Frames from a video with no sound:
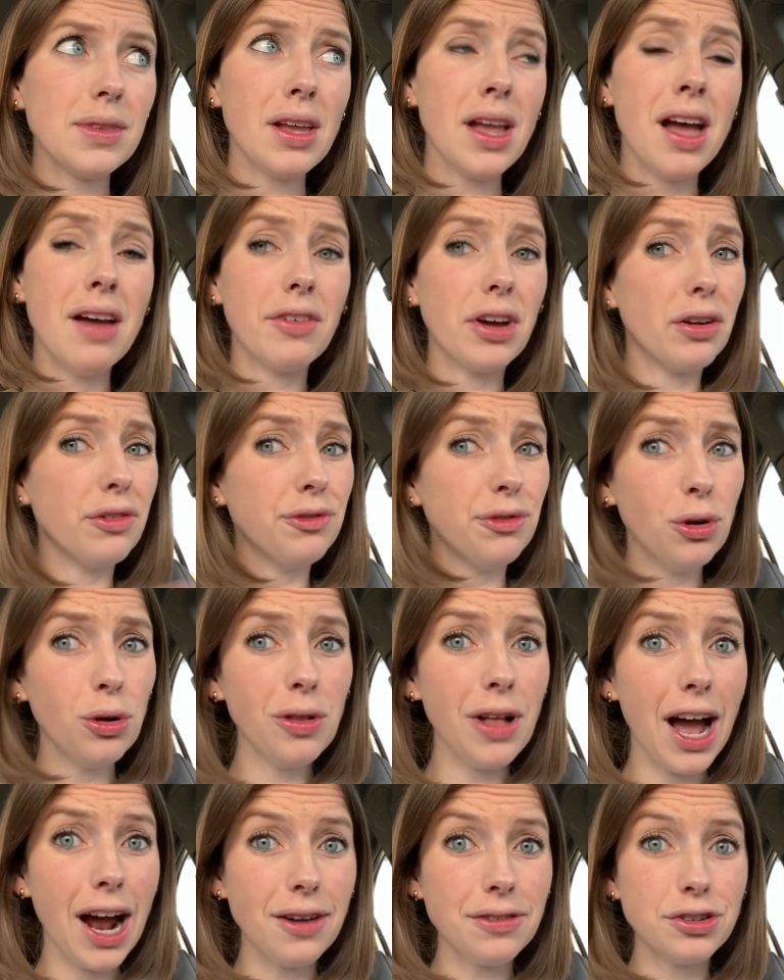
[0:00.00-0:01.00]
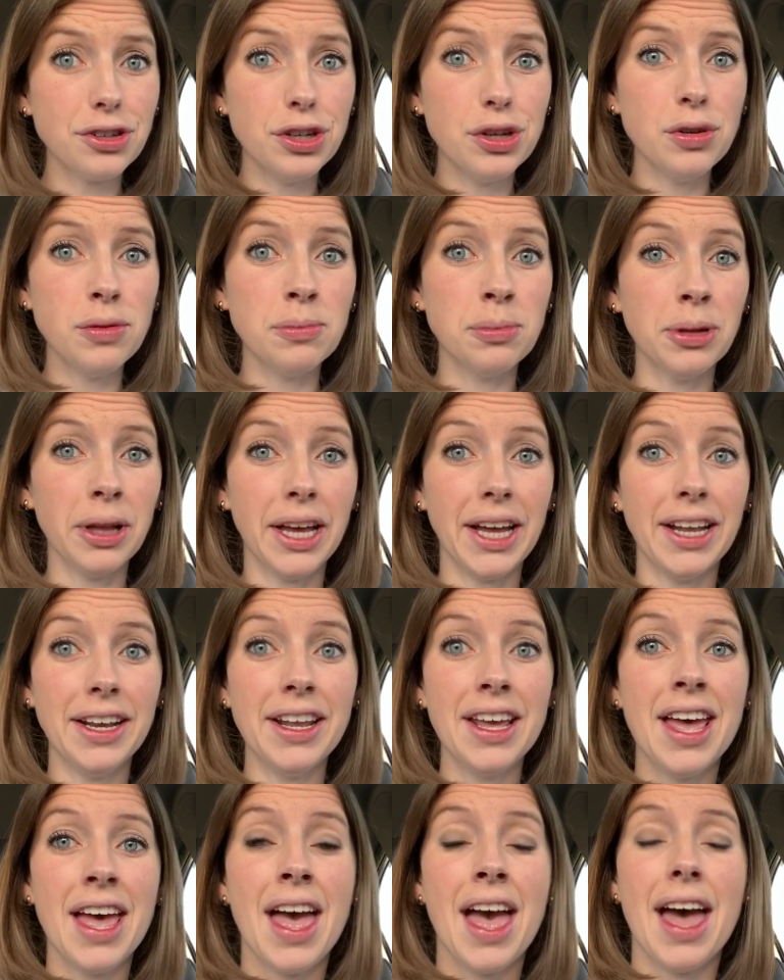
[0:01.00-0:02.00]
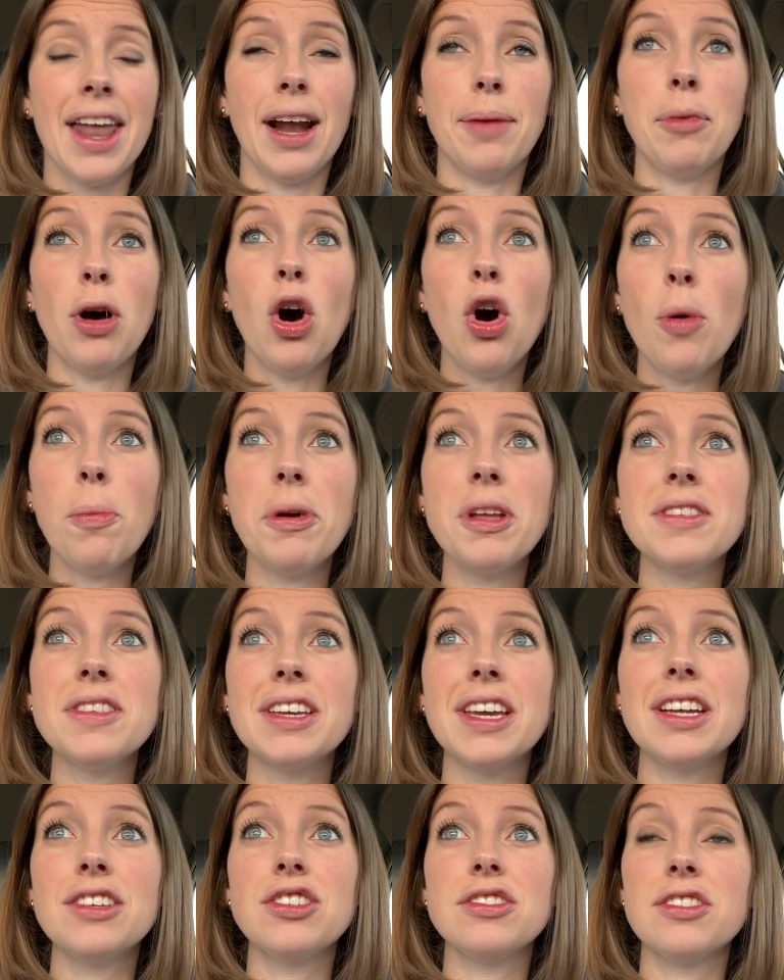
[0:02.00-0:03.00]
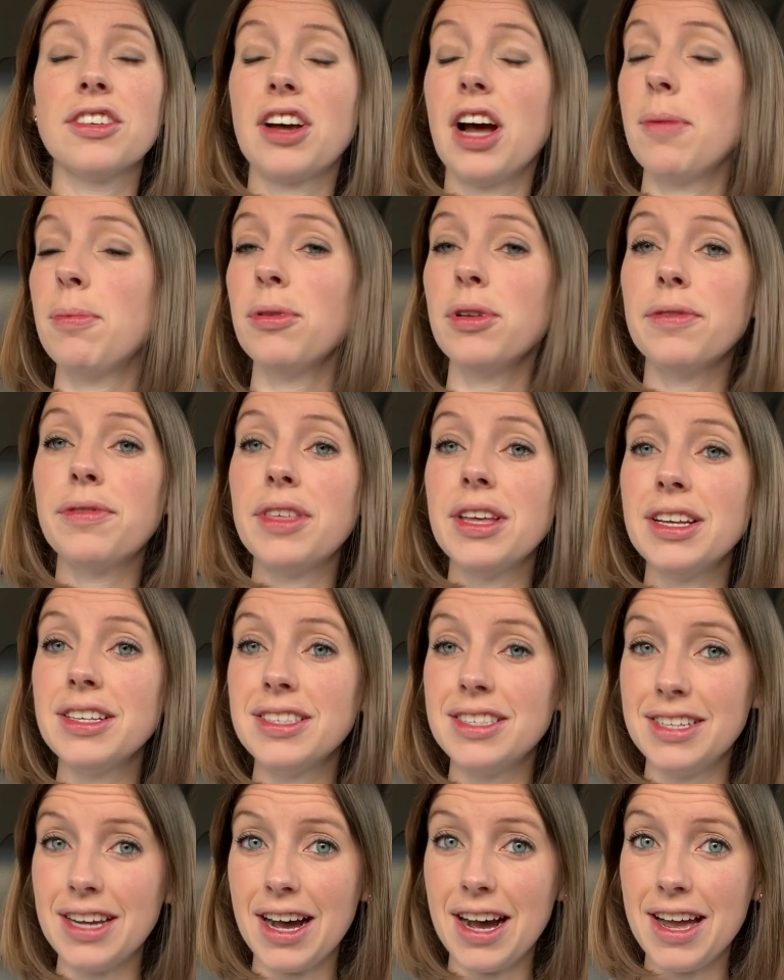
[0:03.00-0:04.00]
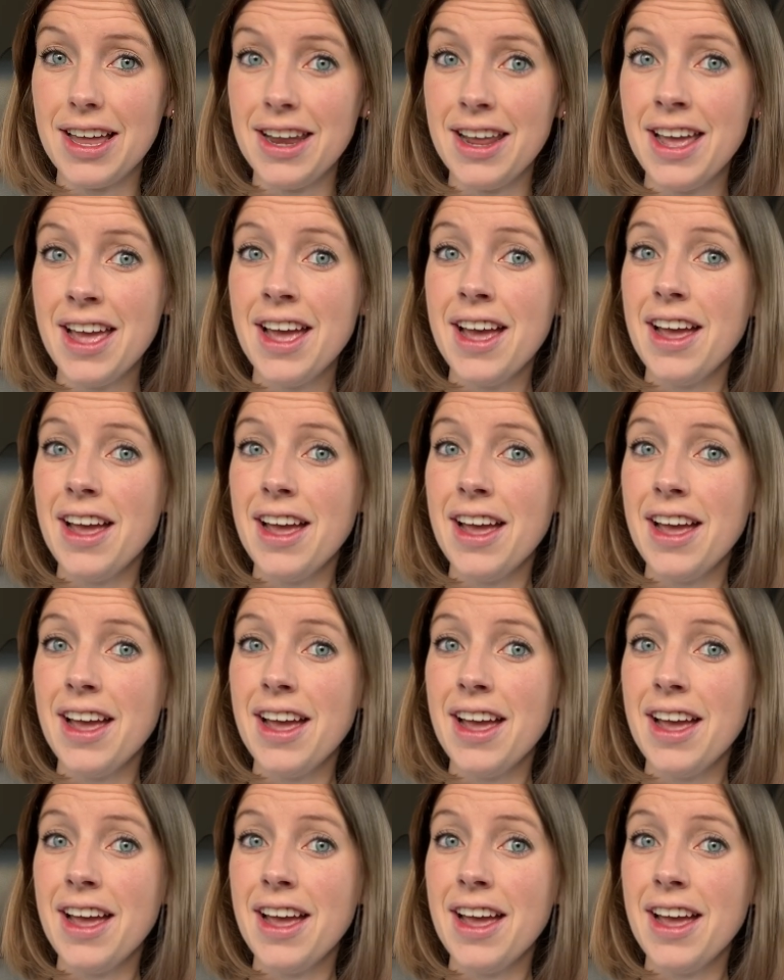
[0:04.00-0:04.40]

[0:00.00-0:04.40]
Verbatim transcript: I've got a full afternoon planned and I'm hoping to get just a couple of things done